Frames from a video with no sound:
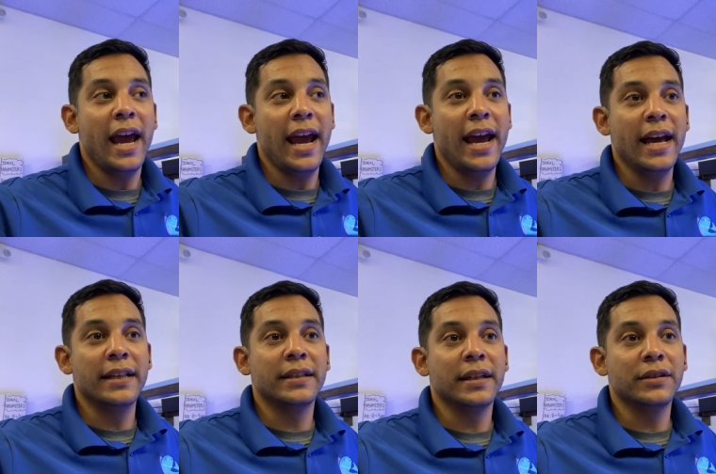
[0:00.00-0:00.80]

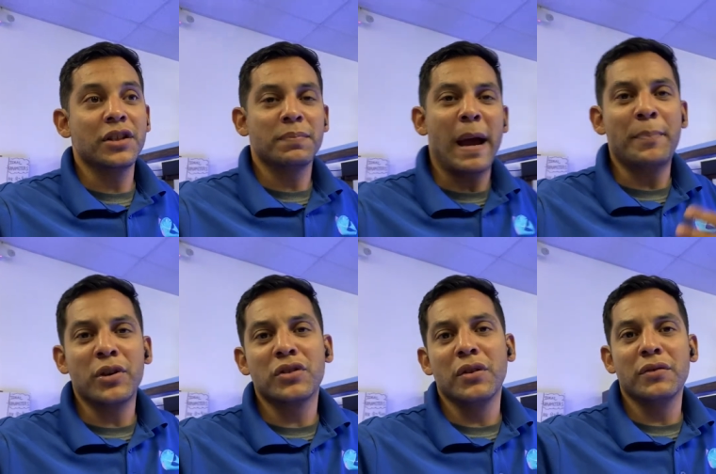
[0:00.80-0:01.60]
and just my
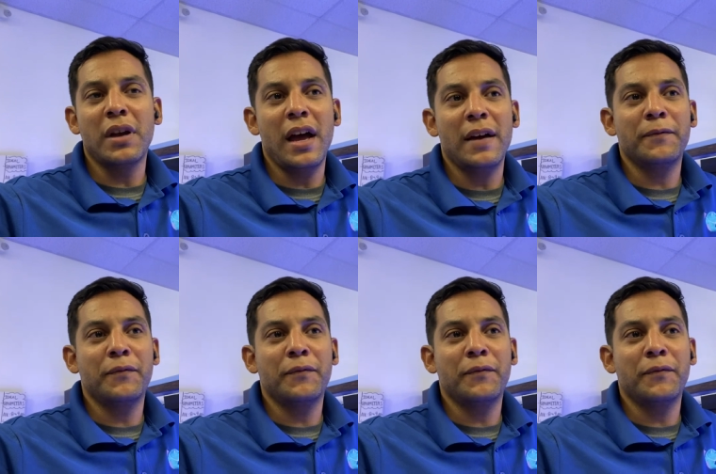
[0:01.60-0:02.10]
personal uh,